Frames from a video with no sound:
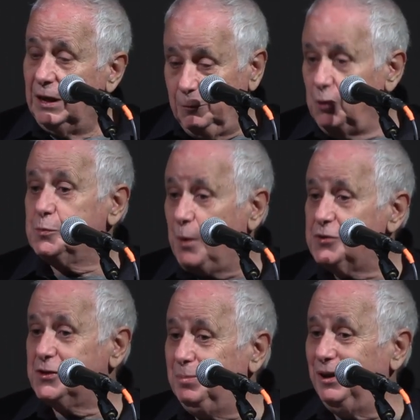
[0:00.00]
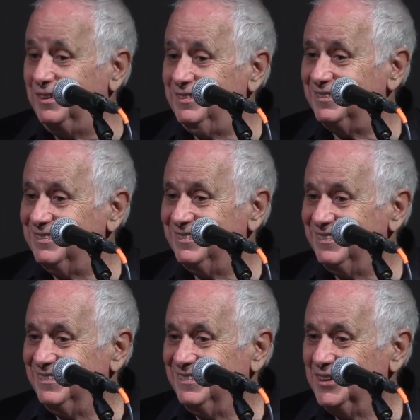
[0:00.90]
It was possible
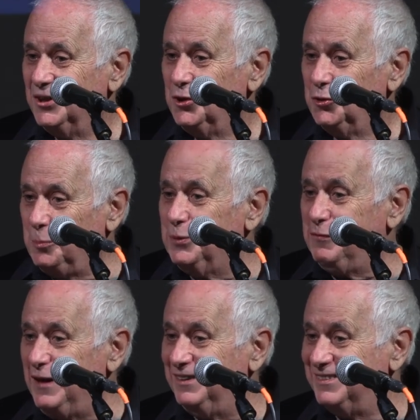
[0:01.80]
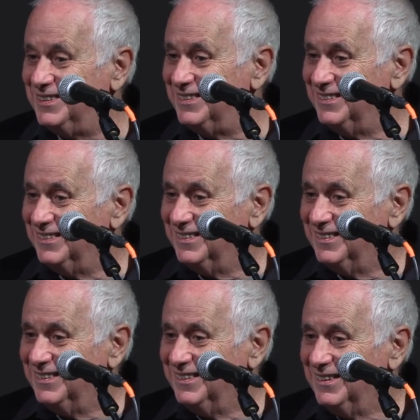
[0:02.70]
to prevent,
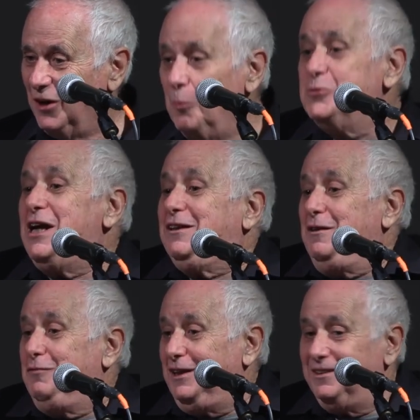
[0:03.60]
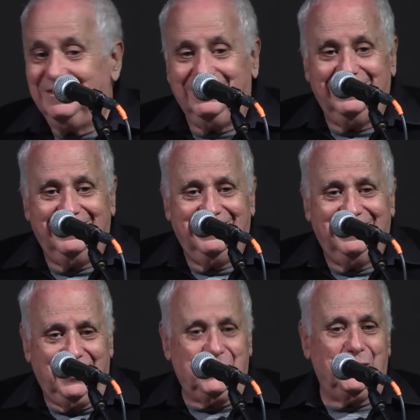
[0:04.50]
objectively,
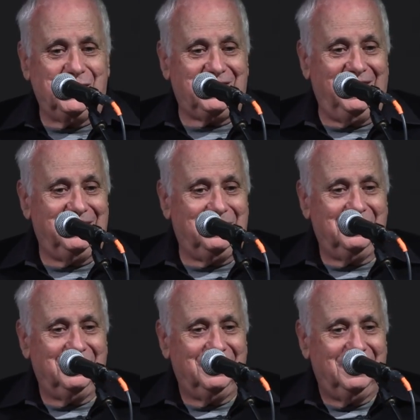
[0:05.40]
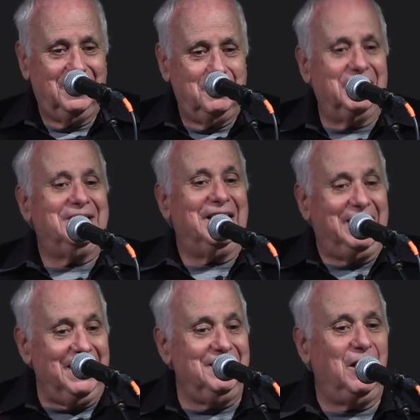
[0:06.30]
the Jewish state. But
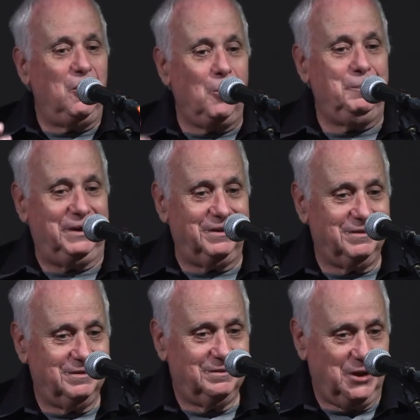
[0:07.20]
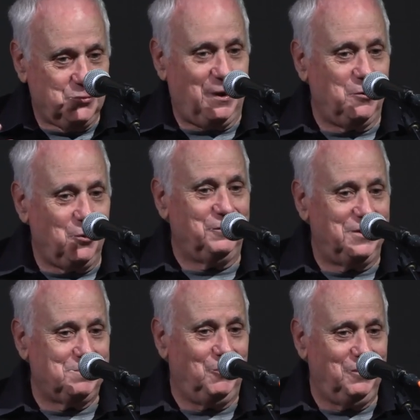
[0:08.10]
again, the lobby, that's why I wrote
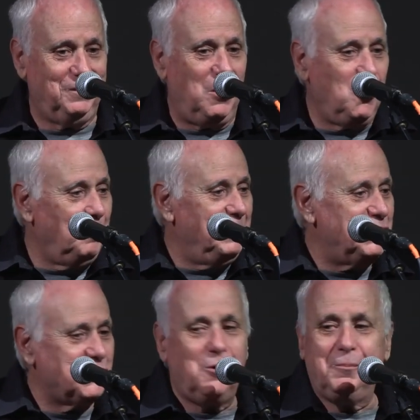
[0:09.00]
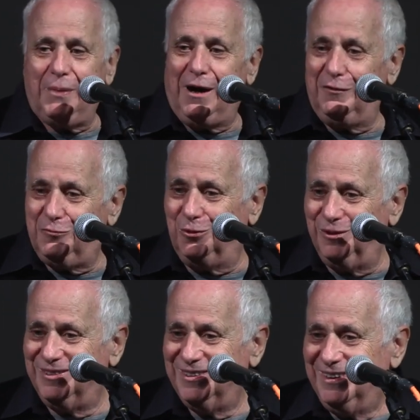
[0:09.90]
this book, the lobby is so powerful